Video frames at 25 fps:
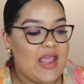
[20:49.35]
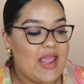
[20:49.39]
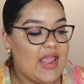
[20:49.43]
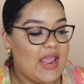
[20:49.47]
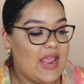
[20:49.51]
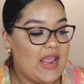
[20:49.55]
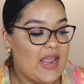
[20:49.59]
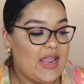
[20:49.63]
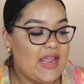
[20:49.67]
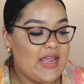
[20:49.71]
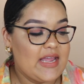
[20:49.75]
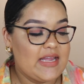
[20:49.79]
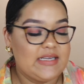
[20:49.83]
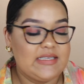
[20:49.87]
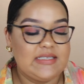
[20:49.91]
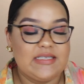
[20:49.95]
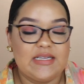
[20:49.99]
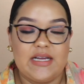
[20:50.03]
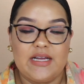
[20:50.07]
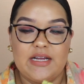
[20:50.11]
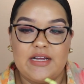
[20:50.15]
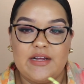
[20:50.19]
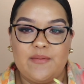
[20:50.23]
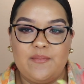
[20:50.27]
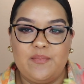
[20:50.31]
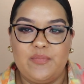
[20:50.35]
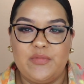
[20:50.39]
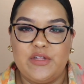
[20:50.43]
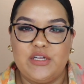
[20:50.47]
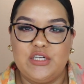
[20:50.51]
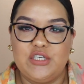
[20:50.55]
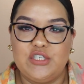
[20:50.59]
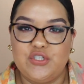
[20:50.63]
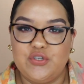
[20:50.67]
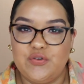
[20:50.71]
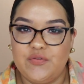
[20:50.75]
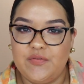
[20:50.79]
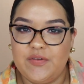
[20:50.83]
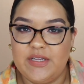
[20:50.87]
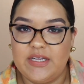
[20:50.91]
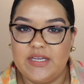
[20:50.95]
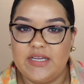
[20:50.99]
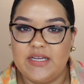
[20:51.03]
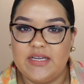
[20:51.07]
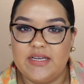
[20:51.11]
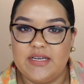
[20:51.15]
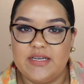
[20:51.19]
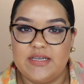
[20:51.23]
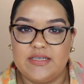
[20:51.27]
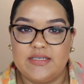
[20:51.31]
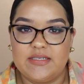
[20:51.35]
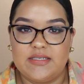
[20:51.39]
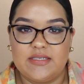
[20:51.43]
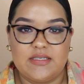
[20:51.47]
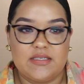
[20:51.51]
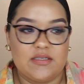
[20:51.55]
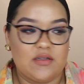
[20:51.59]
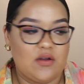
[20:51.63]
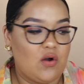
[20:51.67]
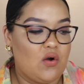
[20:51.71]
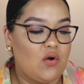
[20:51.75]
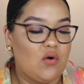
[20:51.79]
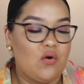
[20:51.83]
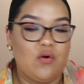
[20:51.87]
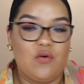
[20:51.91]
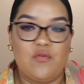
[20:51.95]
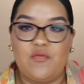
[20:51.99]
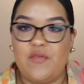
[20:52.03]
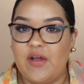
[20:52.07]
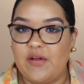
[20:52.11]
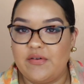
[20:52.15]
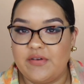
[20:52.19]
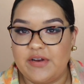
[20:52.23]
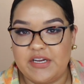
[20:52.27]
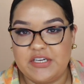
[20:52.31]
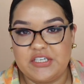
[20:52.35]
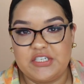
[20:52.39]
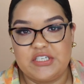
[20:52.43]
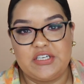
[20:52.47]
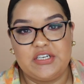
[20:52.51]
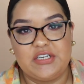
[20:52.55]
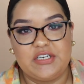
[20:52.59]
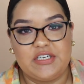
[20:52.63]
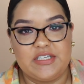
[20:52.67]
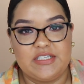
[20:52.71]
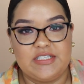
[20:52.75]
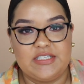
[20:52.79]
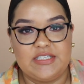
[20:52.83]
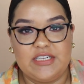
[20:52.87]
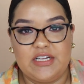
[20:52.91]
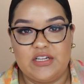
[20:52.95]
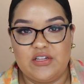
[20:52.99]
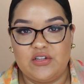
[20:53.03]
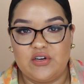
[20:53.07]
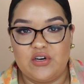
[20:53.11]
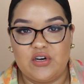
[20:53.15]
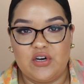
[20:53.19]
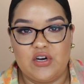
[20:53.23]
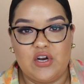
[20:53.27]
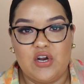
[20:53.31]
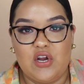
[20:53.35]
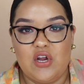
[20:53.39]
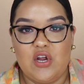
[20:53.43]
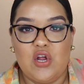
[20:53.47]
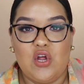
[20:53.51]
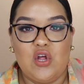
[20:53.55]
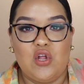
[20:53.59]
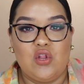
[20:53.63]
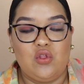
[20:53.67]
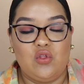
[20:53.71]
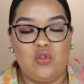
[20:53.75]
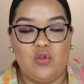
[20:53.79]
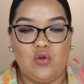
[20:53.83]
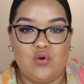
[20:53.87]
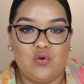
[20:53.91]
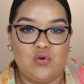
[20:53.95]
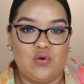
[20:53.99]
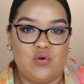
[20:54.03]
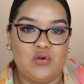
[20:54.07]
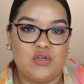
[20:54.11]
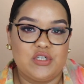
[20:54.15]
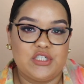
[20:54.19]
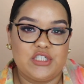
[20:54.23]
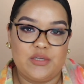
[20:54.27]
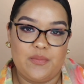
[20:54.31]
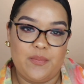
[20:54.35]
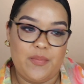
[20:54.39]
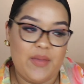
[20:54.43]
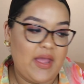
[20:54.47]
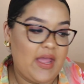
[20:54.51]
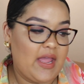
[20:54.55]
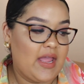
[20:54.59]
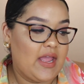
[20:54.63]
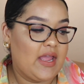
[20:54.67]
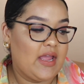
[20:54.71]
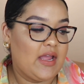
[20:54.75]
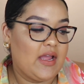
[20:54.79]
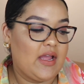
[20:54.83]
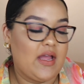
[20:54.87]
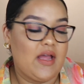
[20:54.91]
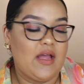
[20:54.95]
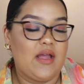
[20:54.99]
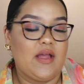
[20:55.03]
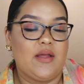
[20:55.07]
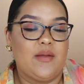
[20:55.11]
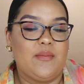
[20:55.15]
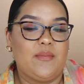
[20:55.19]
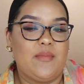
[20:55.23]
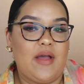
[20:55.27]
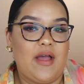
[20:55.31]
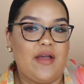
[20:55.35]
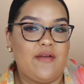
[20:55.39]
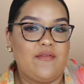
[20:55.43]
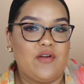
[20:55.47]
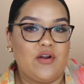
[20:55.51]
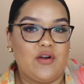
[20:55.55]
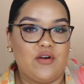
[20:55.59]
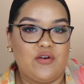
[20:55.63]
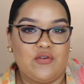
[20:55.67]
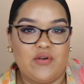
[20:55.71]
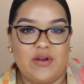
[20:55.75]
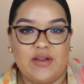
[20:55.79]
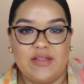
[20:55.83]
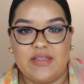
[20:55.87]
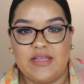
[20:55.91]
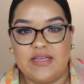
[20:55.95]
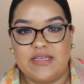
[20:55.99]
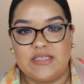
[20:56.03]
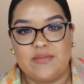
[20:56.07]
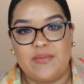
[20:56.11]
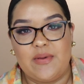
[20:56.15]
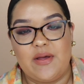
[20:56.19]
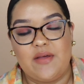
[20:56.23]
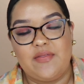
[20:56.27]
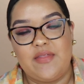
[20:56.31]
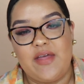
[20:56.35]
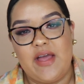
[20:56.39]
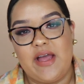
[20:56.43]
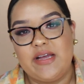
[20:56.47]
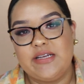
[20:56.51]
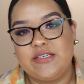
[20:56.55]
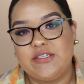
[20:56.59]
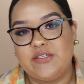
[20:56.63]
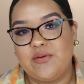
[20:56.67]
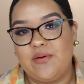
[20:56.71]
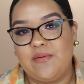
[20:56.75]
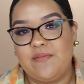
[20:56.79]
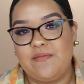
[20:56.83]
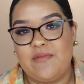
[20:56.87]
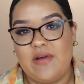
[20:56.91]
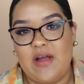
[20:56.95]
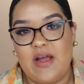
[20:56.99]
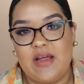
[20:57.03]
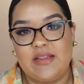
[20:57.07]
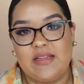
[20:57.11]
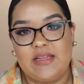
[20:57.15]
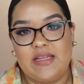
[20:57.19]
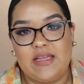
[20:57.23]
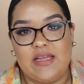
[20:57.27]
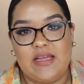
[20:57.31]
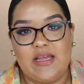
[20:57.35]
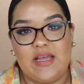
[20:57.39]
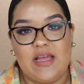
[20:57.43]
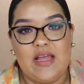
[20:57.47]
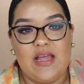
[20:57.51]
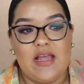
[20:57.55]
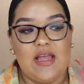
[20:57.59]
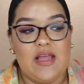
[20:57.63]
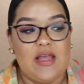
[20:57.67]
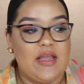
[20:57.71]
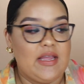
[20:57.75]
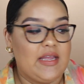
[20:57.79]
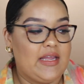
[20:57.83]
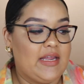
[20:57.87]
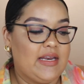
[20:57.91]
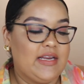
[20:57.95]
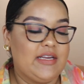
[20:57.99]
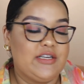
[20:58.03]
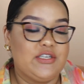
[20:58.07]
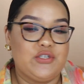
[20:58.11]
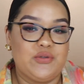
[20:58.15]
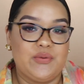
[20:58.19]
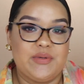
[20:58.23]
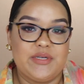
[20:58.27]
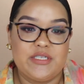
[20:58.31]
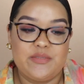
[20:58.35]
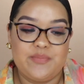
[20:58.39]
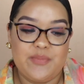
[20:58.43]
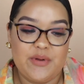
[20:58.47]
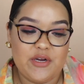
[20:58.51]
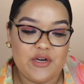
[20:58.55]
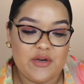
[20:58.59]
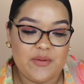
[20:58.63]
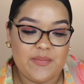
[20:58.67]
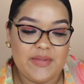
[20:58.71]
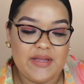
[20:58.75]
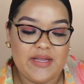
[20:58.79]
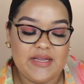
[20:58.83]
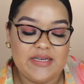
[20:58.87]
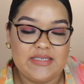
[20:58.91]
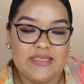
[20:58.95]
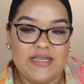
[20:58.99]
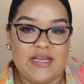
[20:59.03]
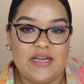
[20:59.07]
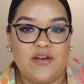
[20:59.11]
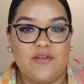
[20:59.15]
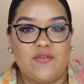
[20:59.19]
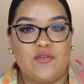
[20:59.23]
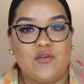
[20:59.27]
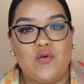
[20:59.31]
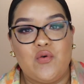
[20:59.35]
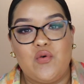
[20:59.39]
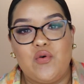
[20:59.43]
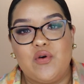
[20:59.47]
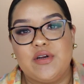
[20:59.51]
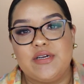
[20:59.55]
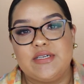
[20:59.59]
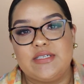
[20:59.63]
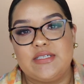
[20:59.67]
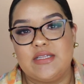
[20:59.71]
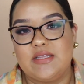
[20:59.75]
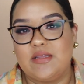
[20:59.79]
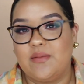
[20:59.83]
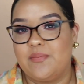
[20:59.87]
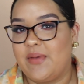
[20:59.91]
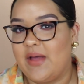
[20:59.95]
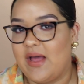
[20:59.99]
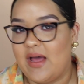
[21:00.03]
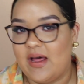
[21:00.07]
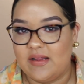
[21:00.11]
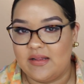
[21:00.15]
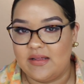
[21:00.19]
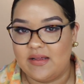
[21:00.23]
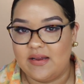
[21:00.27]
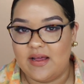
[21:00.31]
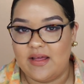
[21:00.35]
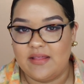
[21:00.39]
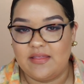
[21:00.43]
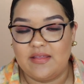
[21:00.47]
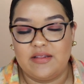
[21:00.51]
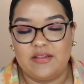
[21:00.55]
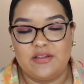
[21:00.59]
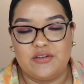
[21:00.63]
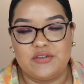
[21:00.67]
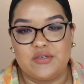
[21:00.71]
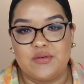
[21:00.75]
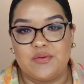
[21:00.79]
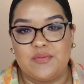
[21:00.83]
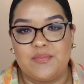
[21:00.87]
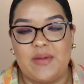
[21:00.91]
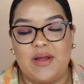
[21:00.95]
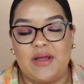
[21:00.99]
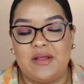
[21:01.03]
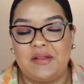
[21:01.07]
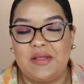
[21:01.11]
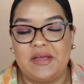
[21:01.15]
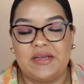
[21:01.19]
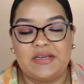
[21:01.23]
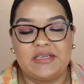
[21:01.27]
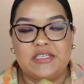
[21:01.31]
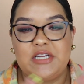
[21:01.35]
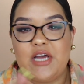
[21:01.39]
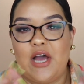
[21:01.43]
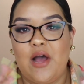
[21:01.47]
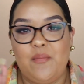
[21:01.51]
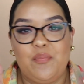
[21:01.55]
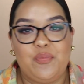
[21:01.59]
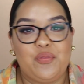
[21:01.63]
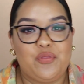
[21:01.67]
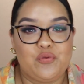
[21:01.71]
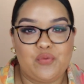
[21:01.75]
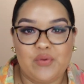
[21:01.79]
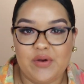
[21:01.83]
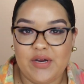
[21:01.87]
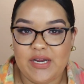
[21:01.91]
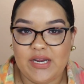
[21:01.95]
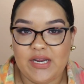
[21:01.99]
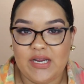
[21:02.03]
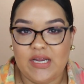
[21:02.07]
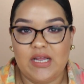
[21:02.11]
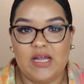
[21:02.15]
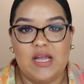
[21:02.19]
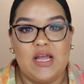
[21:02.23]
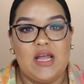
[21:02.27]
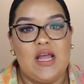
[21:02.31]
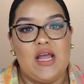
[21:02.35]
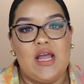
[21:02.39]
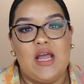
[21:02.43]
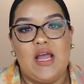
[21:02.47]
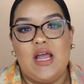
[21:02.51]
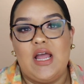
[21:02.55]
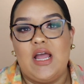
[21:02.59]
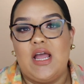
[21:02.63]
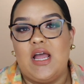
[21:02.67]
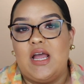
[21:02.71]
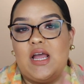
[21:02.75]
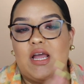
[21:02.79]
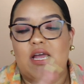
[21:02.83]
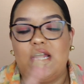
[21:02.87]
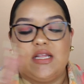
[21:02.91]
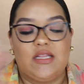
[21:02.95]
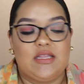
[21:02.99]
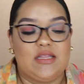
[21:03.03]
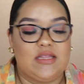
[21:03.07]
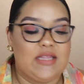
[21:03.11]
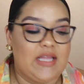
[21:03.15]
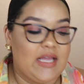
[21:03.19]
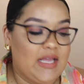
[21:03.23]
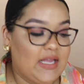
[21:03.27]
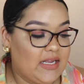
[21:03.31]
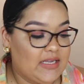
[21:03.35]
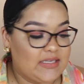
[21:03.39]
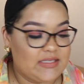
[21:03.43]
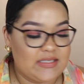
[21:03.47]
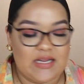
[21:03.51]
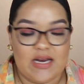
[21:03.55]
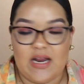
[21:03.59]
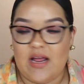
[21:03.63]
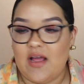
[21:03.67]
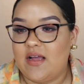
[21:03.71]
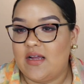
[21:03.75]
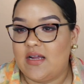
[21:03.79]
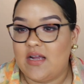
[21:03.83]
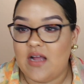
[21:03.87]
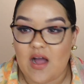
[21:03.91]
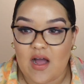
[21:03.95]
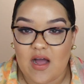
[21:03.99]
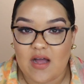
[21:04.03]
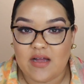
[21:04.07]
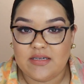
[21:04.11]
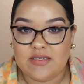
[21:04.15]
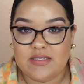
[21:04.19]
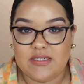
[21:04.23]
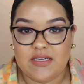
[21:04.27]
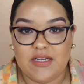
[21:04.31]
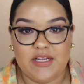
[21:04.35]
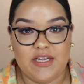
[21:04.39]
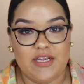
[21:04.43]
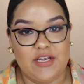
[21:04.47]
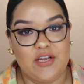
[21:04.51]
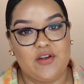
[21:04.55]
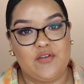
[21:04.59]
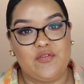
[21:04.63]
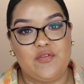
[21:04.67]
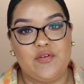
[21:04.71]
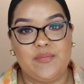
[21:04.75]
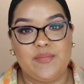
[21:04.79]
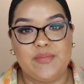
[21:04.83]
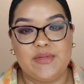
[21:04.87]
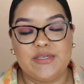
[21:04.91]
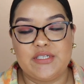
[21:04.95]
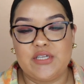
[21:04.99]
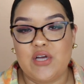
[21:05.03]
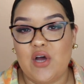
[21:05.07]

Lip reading: And the Juvia's whole foundation and concealer little shebang. I've heard great things about that, so I'm finally getting to experiment. And of course the palette. I think those are my like top 3 things that I got here from this